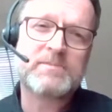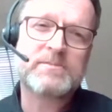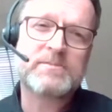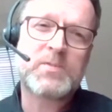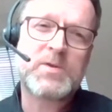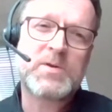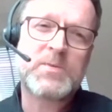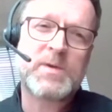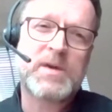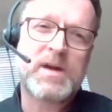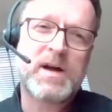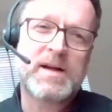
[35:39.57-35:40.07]

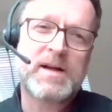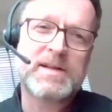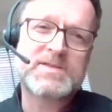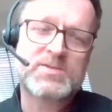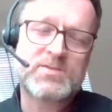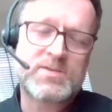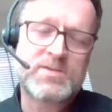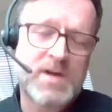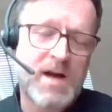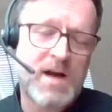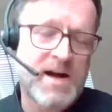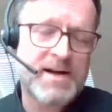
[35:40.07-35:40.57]
with regards
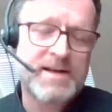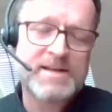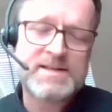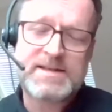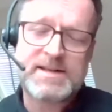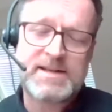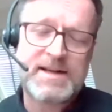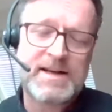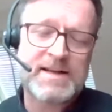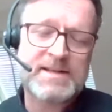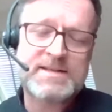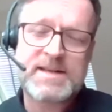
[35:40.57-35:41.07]
to
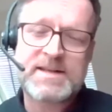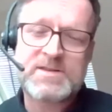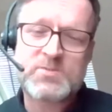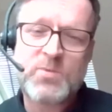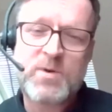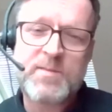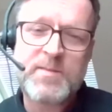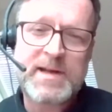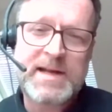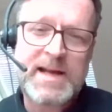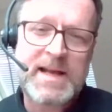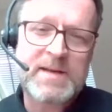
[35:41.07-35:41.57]
targeting at
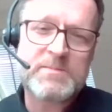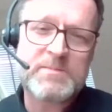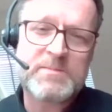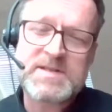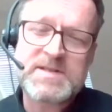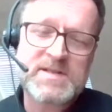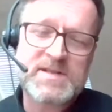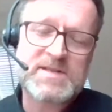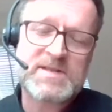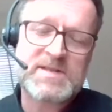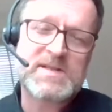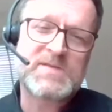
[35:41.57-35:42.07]
women-led
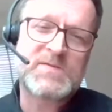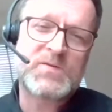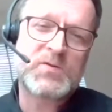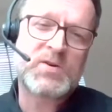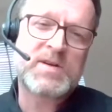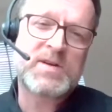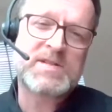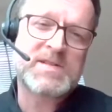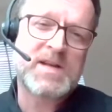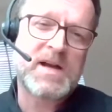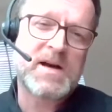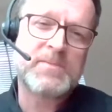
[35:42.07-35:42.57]
businesses, for
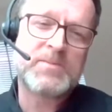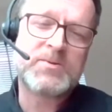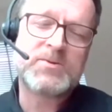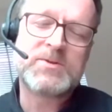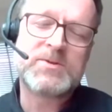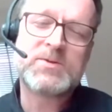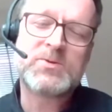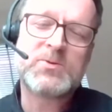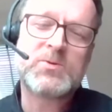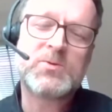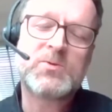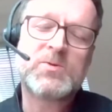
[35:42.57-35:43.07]

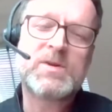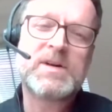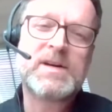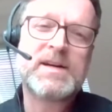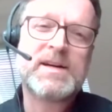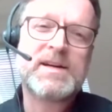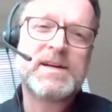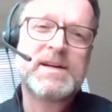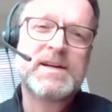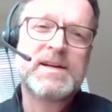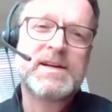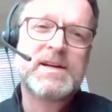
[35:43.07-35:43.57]
example, or
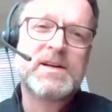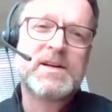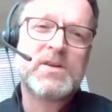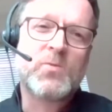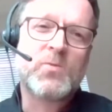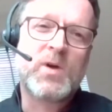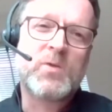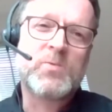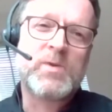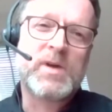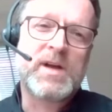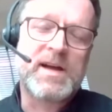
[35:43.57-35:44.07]

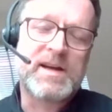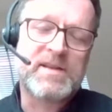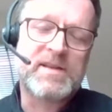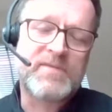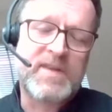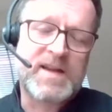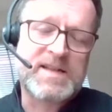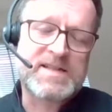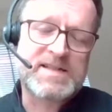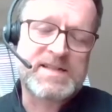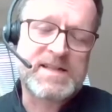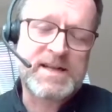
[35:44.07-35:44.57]
when we are
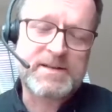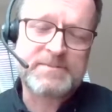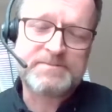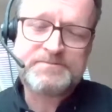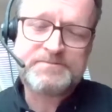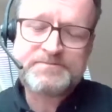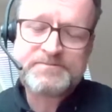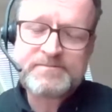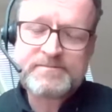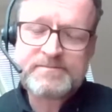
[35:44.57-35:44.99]
investing